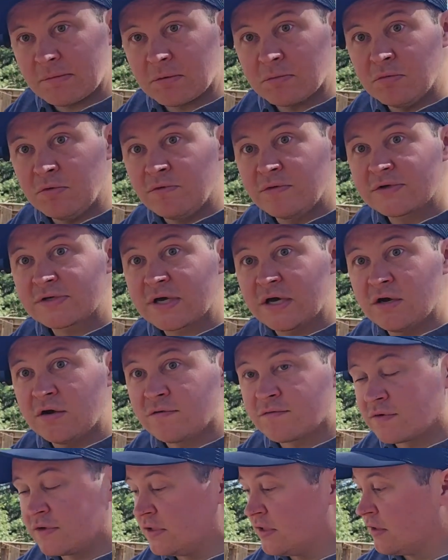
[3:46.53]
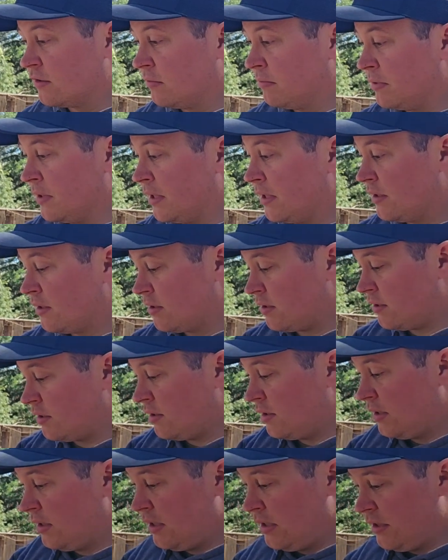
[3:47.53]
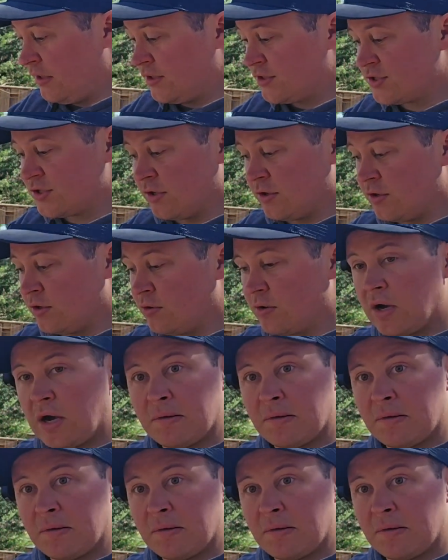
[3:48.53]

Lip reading: I'm going to move this guy over a little bit and then show you.